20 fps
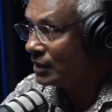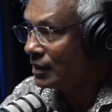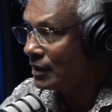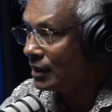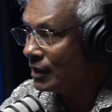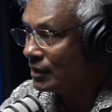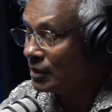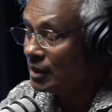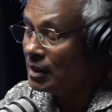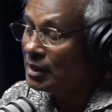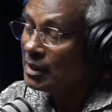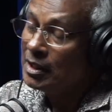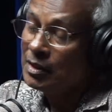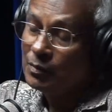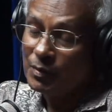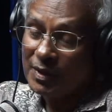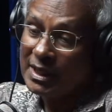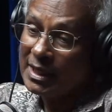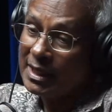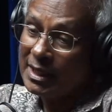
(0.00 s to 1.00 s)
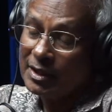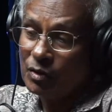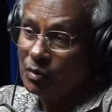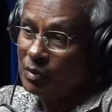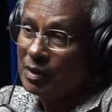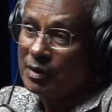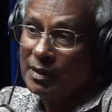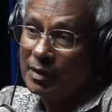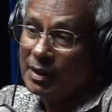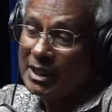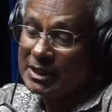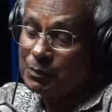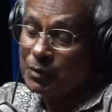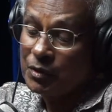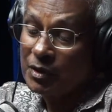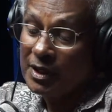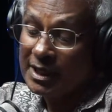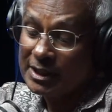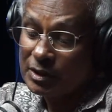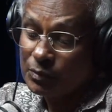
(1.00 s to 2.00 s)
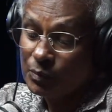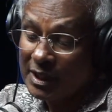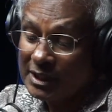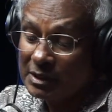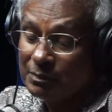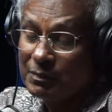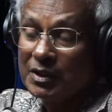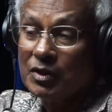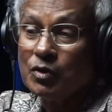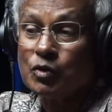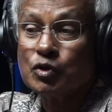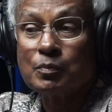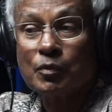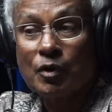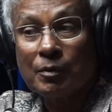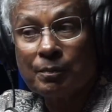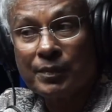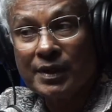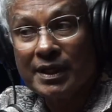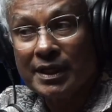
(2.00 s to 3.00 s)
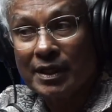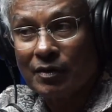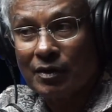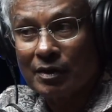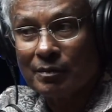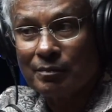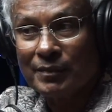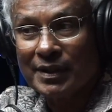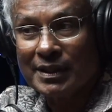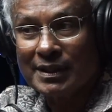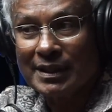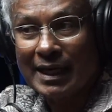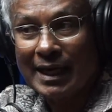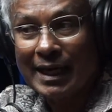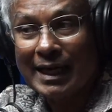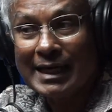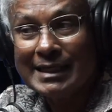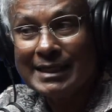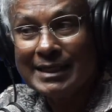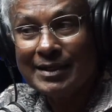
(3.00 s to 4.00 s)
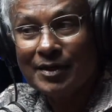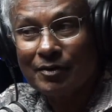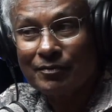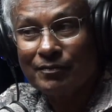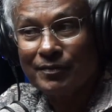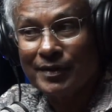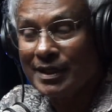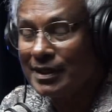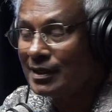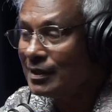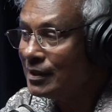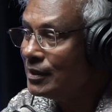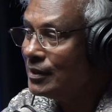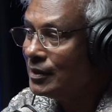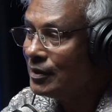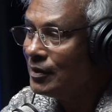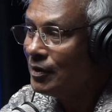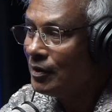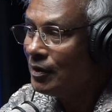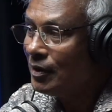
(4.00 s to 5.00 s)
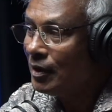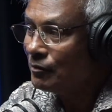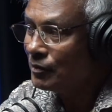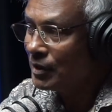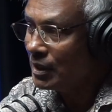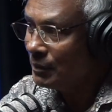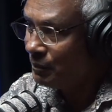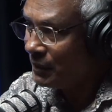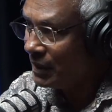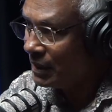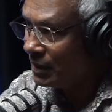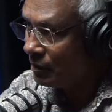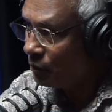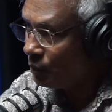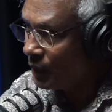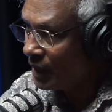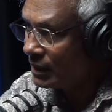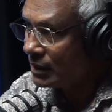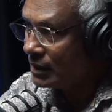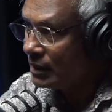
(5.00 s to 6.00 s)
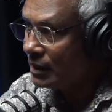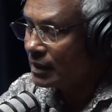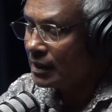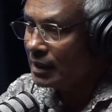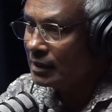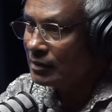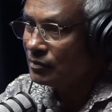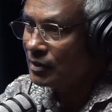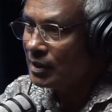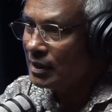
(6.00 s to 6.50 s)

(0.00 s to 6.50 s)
in the country. We can argue, has Petronas wealth been used properly or not? But the idea of it, of keeping the wealth in the country,